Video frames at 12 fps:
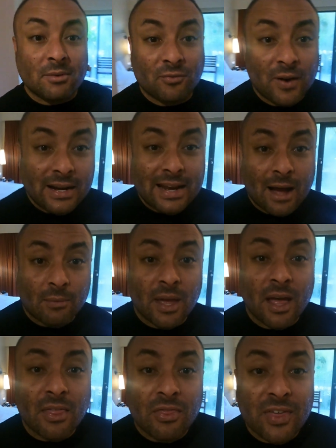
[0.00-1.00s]
to find out,
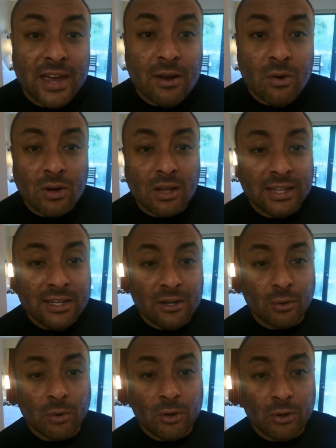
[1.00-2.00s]
they don't clean your
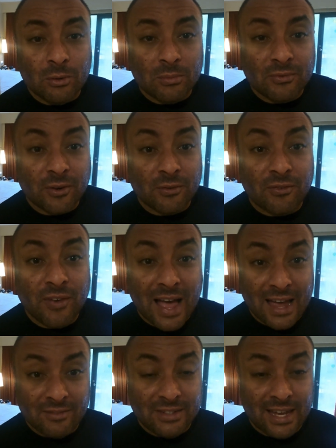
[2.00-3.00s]
room for
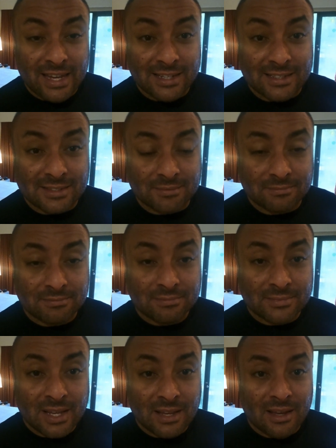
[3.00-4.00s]
5 days.
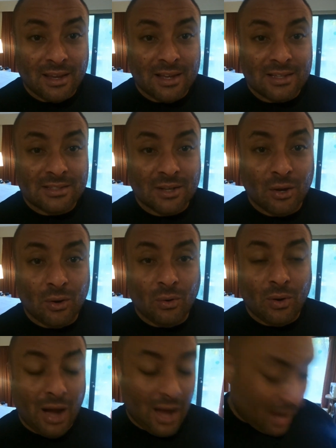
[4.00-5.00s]
So
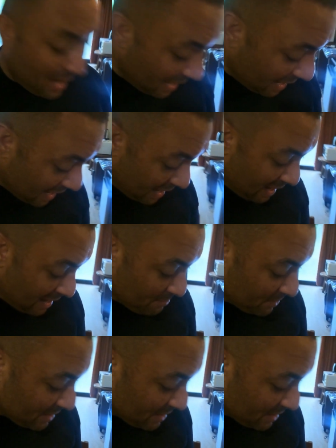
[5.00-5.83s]
I'm